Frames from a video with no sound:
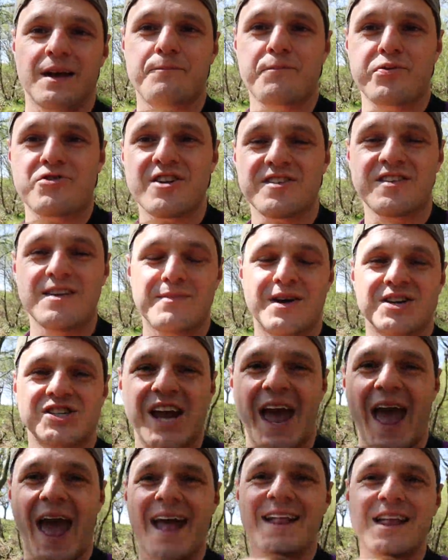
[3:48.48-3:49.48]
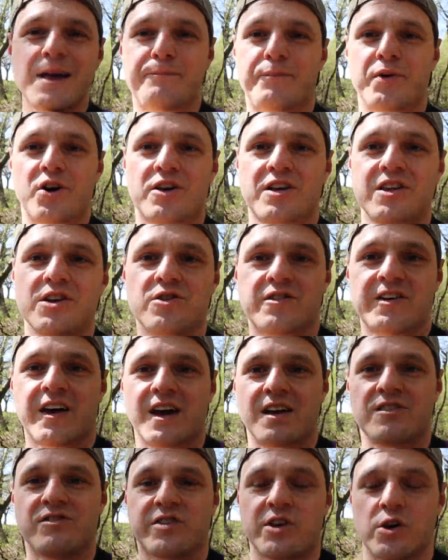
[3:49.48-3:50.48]
pretty much any book you
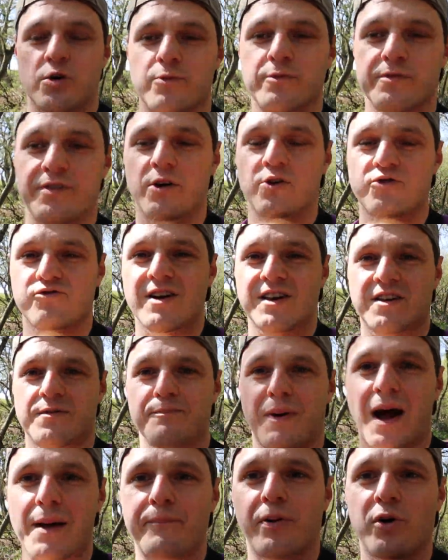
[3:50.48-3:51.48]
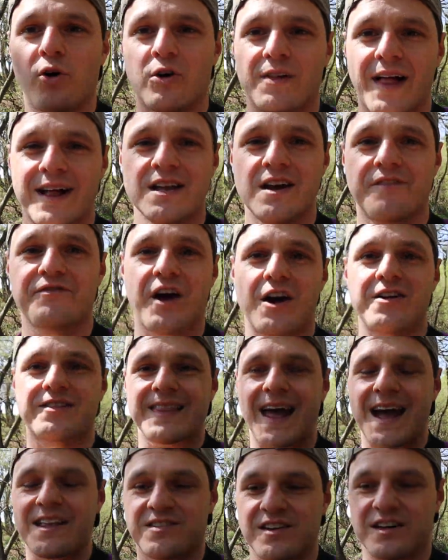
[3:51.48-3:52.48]
turn to that was written by Paul, any of
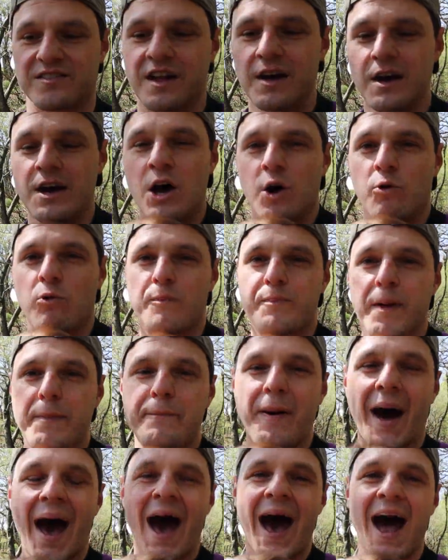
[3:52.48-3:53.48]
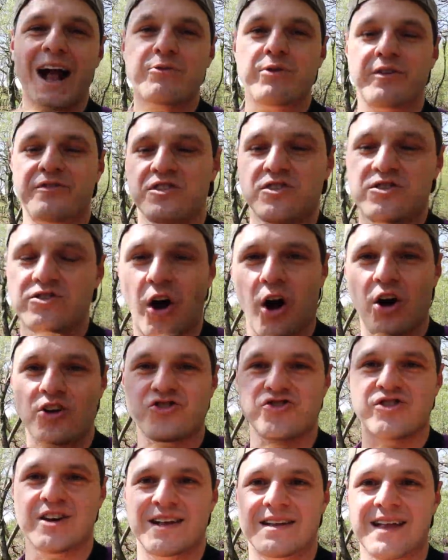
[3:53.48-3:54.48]
those letters will be packed with
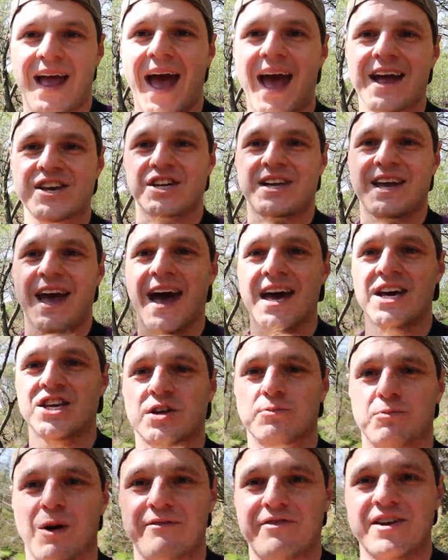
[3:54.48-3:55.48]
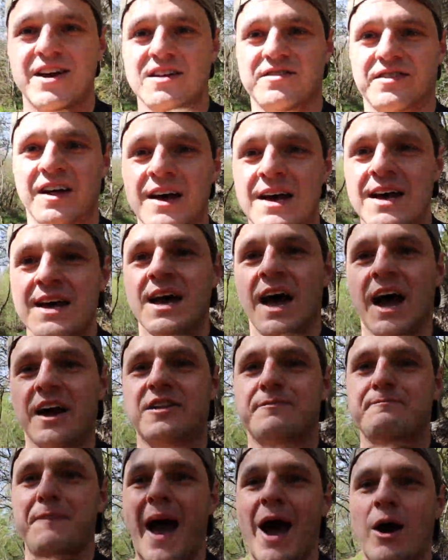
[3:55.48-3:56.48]
doctrine and education, whether he's
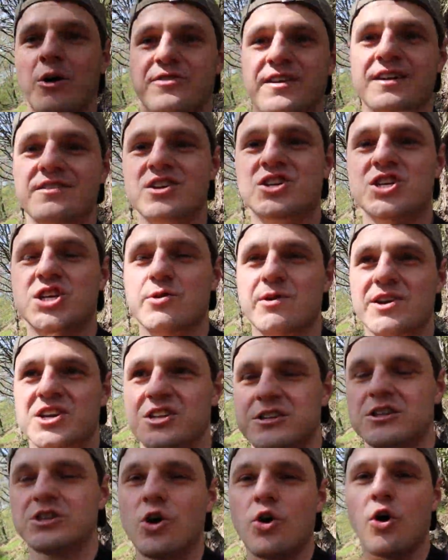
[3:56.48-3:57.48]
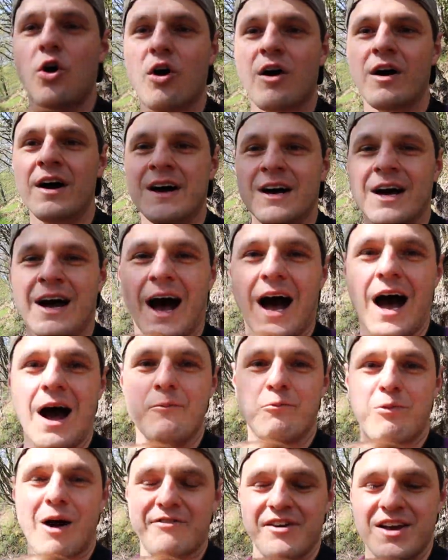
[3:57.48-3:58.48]
expounding the Jewish law,
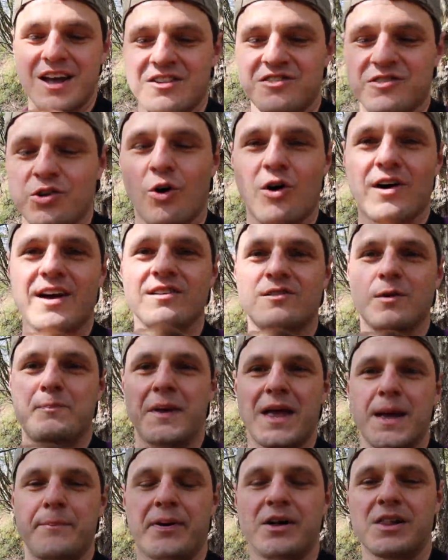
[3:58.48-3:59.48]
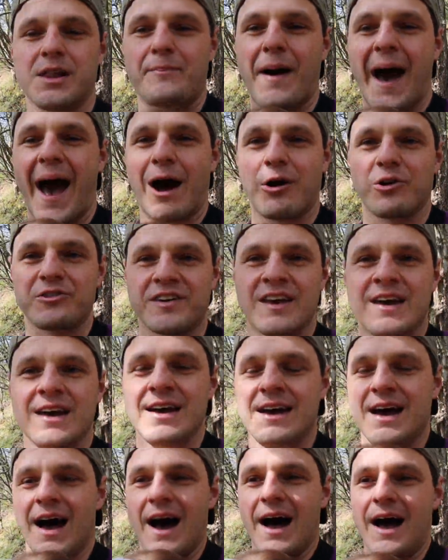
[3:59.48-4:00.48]
whether he's talking to people about
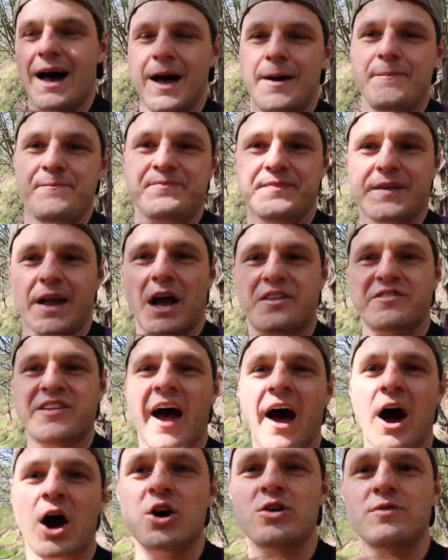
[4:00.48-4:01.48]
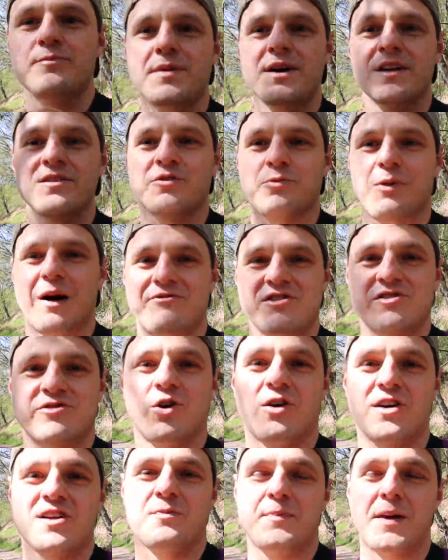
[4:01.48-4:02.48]
atonement, whether he's
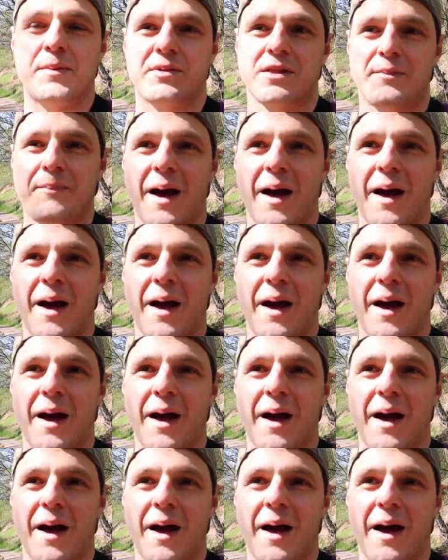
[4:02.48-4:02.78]
talking to people